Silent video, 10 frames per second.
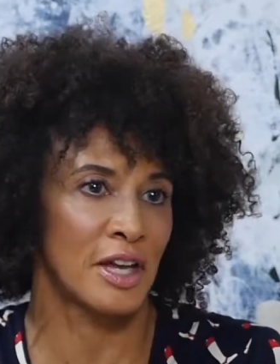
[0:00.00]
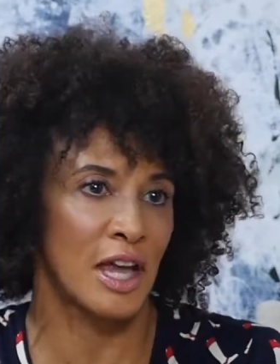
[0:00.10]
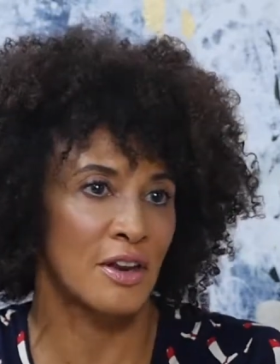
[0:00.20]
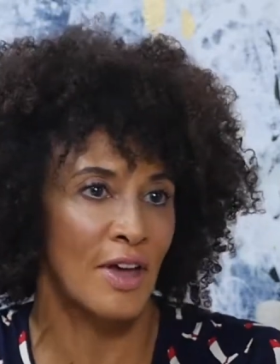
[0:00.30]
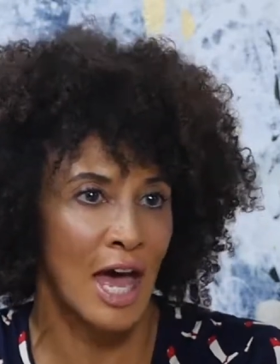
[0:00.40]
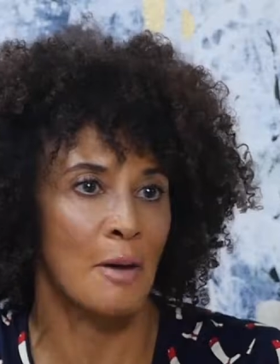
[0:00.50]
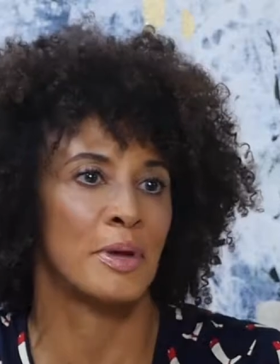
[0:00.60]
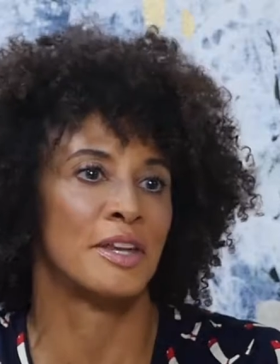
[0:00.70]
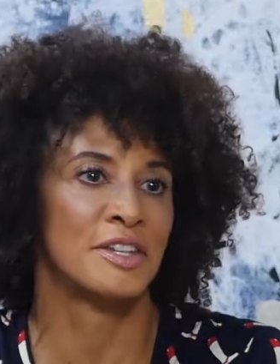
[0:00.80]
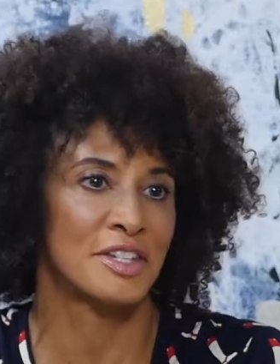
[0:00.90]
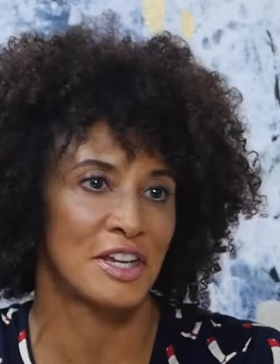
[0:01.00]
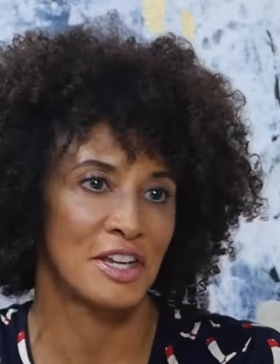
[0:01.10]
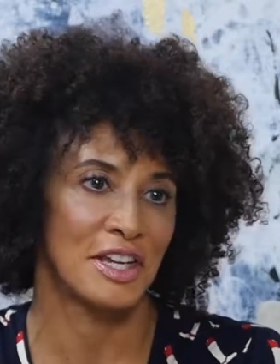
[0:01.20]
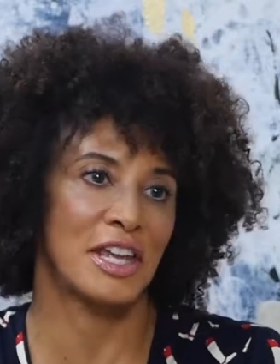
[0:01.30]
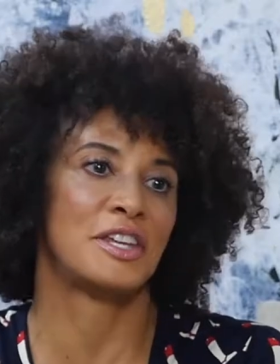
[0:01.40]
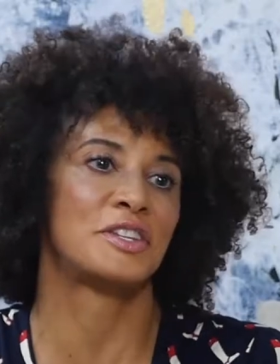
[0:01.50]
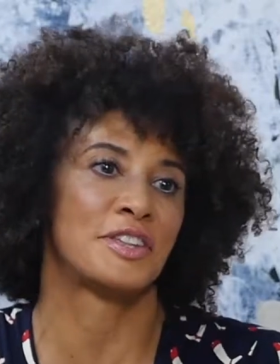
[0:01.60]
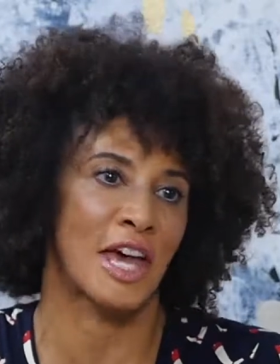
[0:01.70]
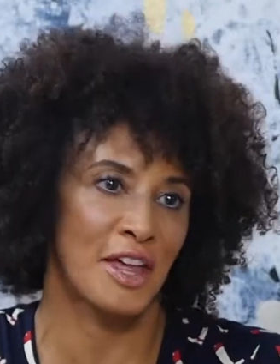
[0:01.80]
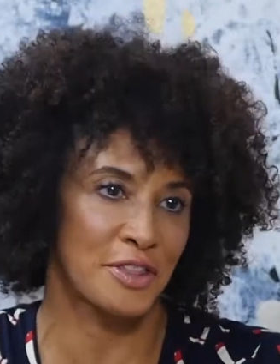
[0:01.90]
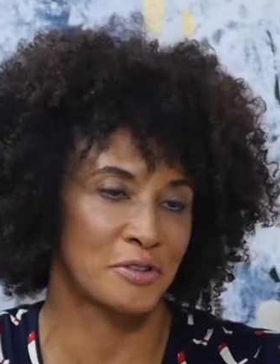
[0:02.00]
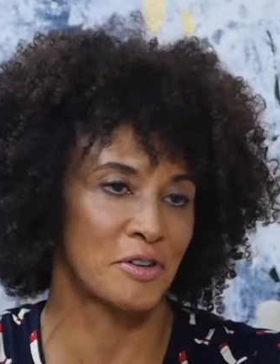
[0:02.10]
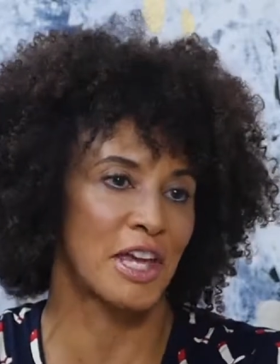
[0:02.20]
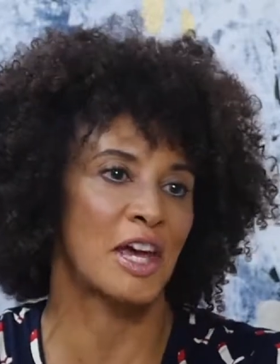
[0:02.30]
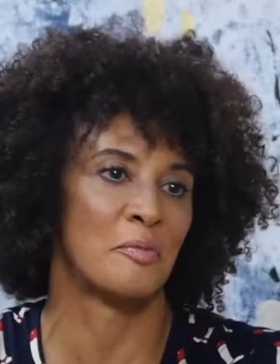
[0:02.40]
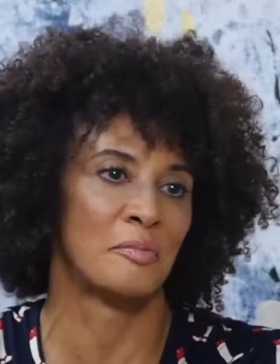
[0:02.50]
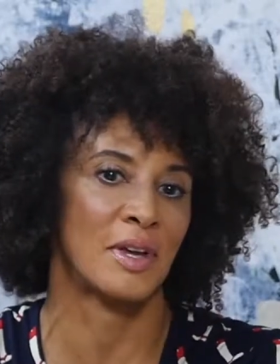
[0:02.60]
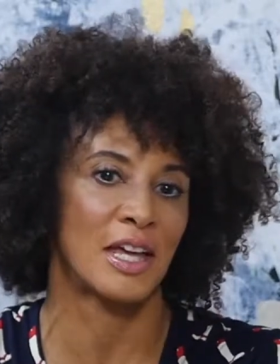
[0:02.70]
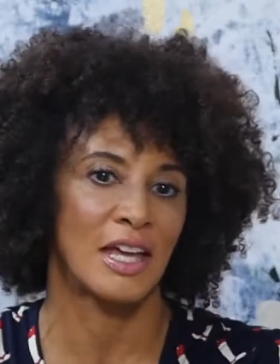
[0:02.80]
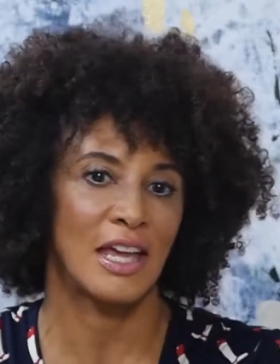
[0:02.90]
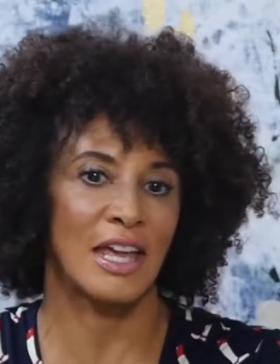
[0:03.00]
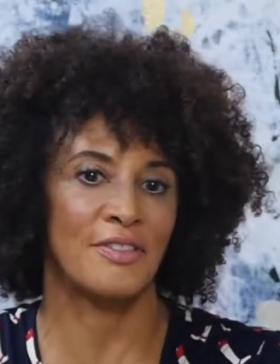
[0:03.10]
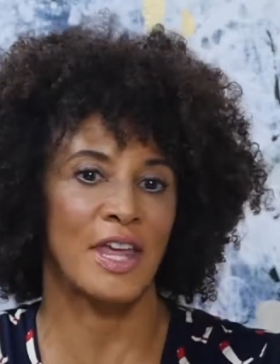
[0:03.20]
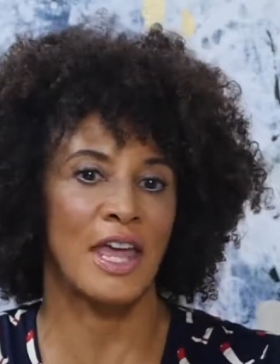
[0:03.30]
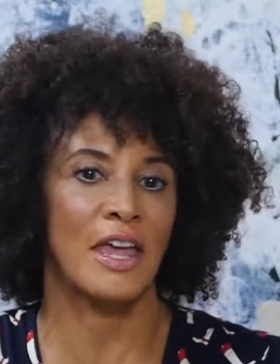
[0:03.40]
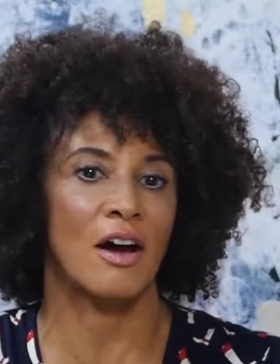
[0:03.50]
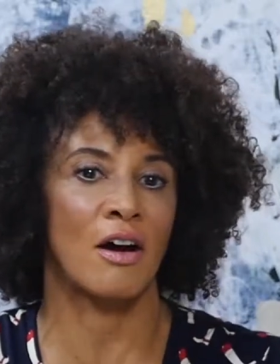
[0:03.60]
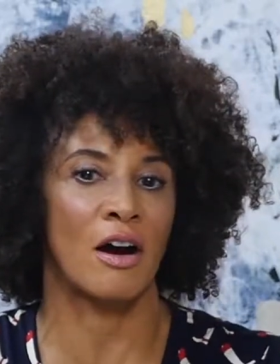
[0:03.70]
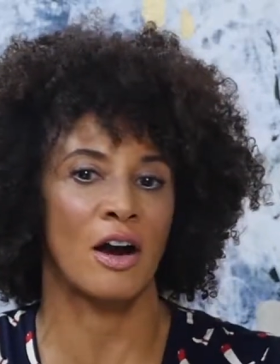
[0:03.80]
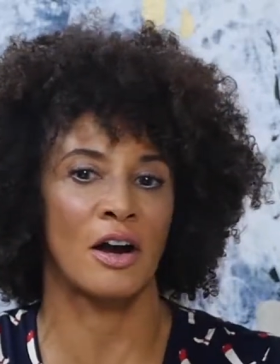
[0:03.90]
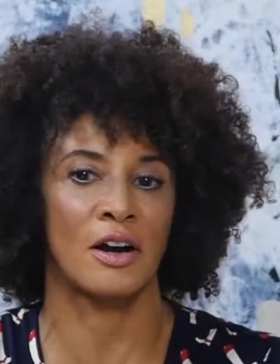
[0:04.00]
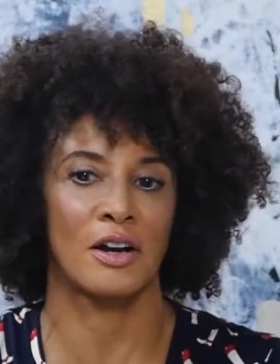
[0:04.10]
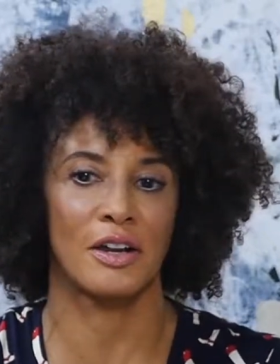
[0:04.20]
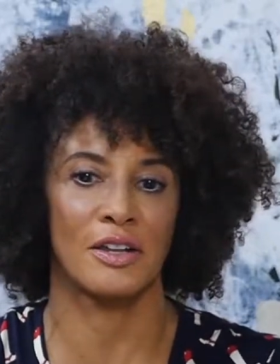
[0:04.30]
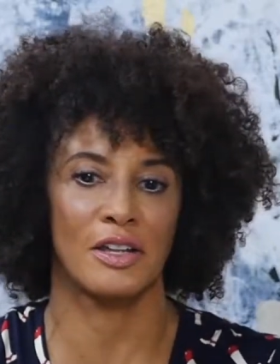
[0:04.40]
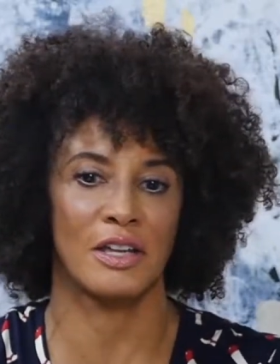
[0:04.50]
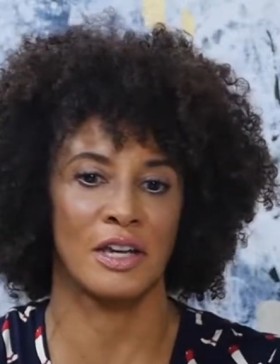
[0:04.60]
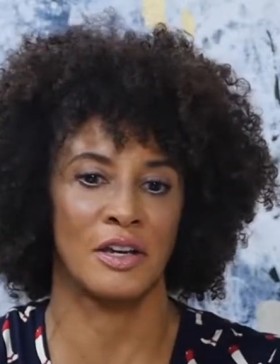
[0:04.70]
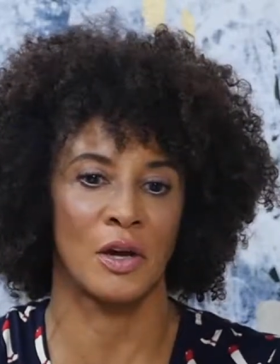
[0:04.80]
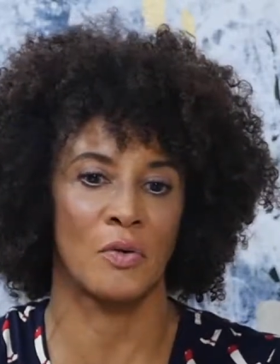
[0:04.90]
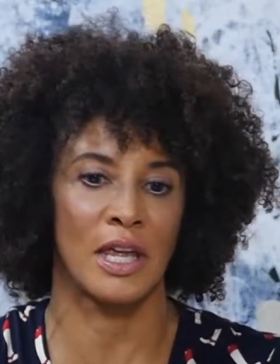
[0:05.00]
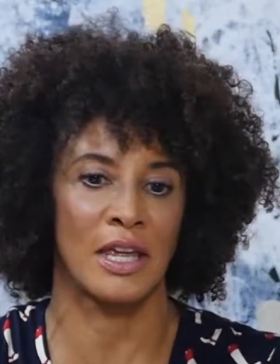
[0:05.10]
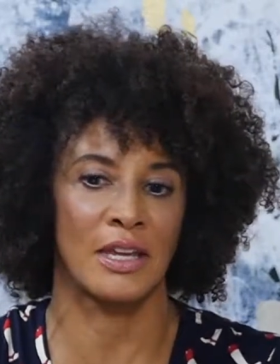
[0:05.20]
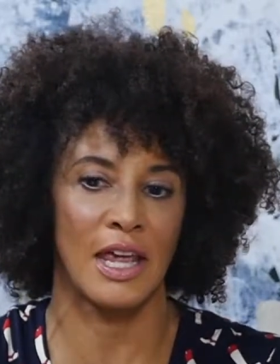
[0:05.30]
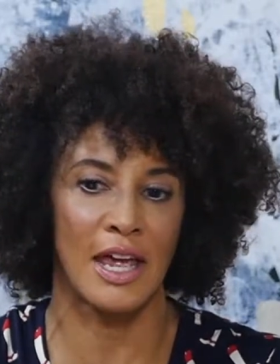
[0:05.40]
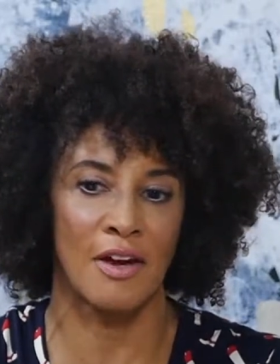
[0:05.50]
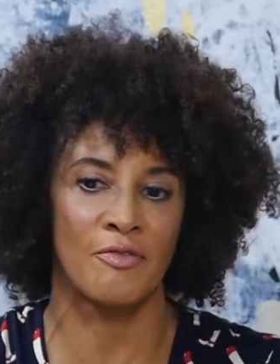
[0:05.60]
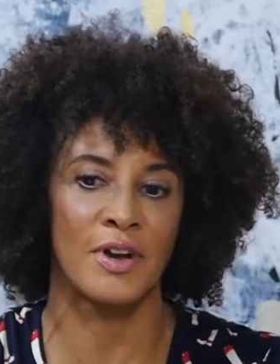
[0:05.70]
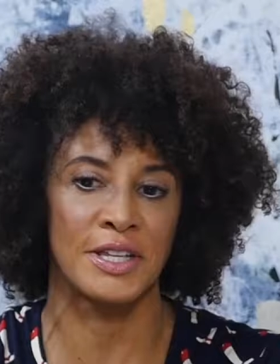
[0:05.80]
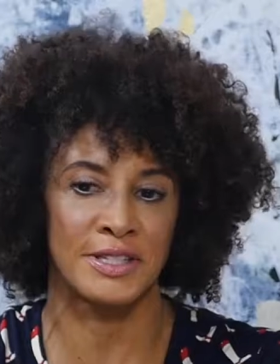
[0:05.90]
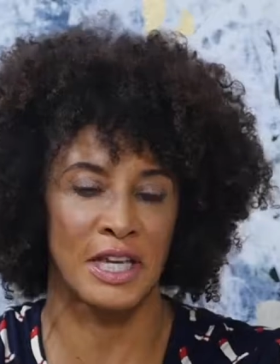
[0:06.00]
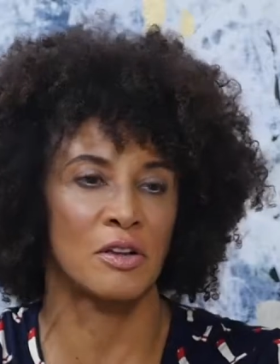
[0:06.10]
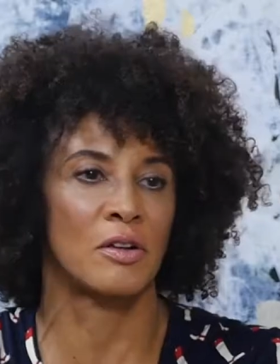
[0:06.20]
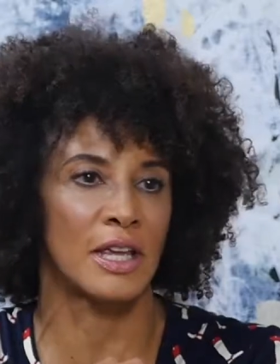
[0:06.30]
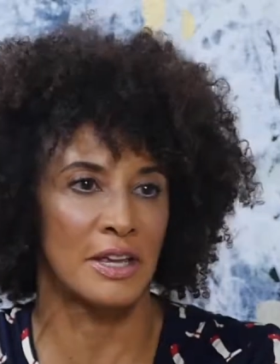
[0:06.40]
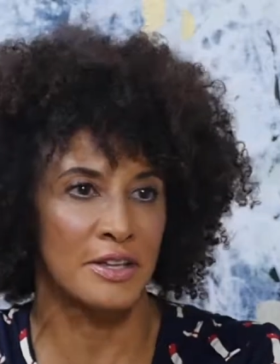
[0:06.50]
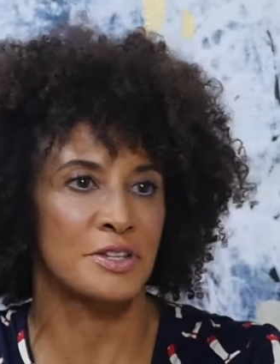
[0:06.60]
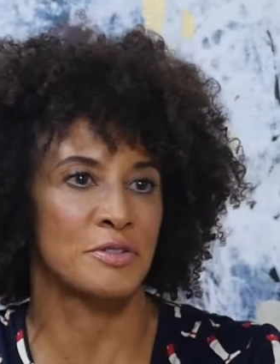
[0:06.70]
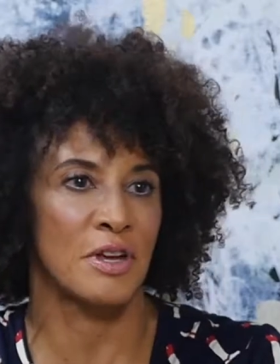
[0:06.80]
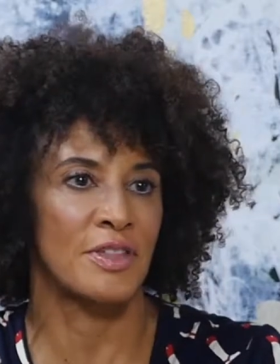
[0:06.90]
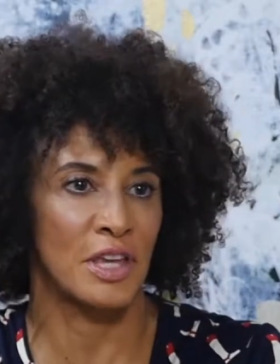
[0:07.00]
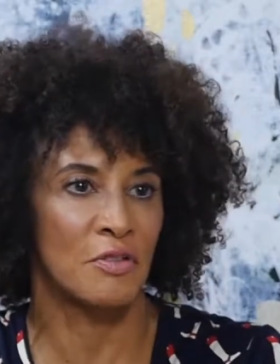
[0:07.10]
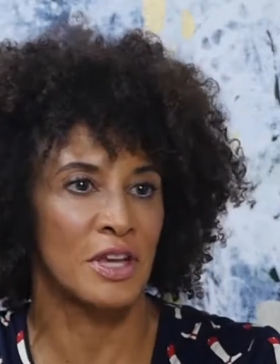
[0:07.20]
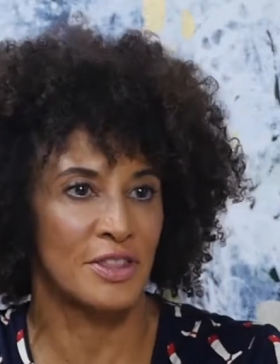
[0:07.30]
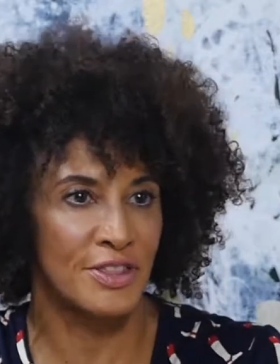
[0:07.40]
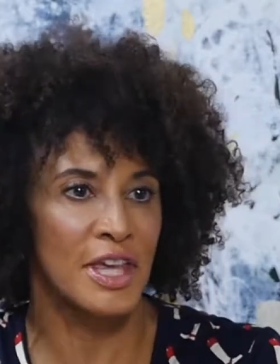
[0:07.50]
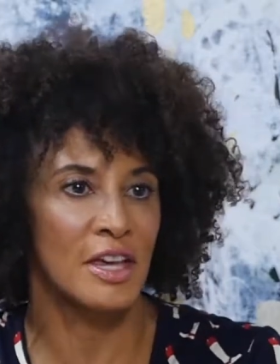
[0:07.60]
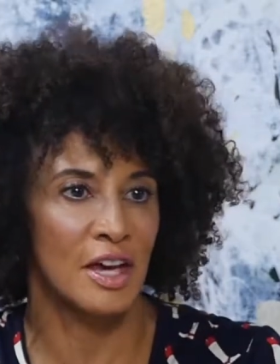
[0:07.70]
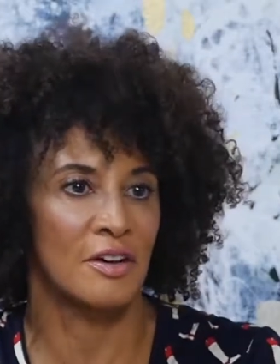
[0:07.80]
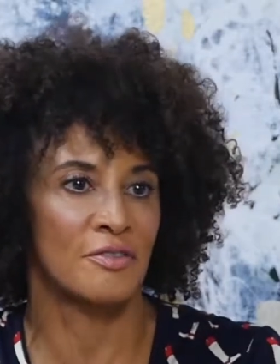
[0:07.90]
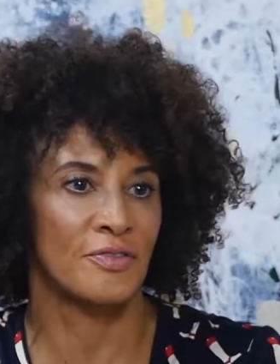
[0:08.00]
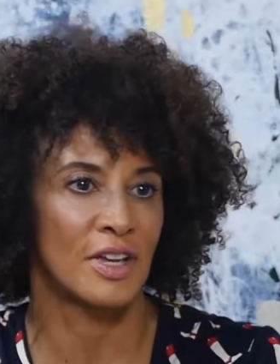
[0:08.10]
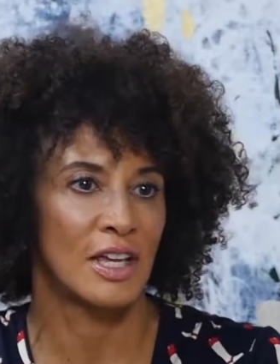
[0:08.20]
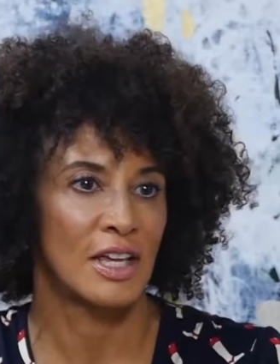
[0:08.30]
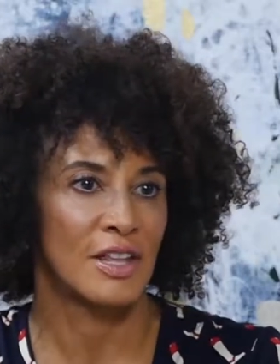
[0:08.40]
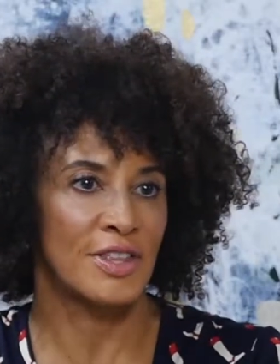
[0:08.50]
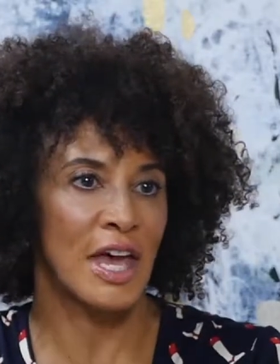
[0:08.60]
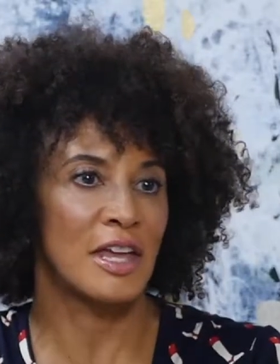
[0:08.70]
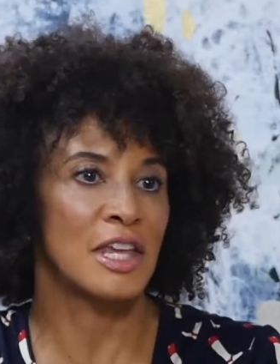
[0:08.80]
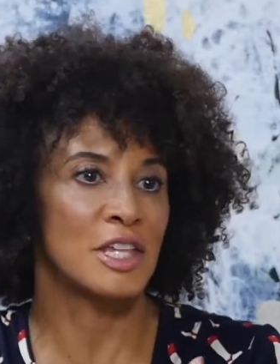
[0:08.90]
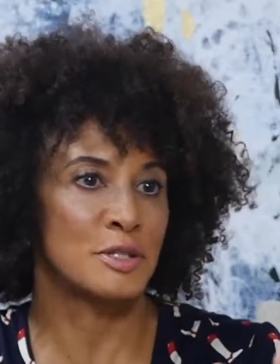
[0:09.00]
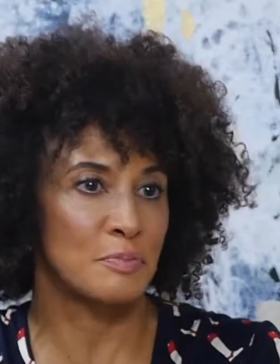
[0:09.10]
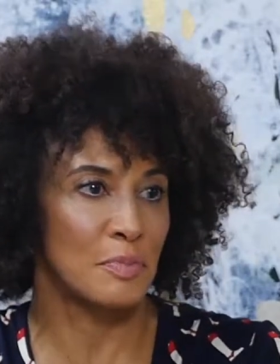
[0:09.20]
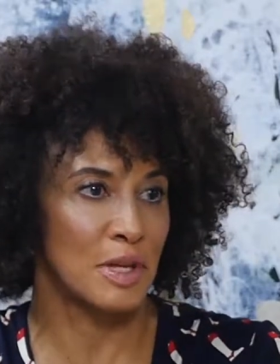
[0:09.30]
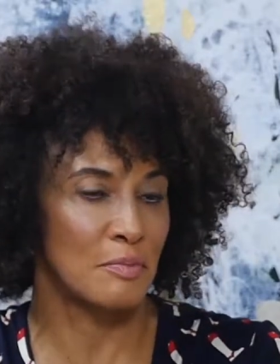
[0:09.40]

They kind of happened into that through Kim, and they are, you know, in every single industry that you can think of that is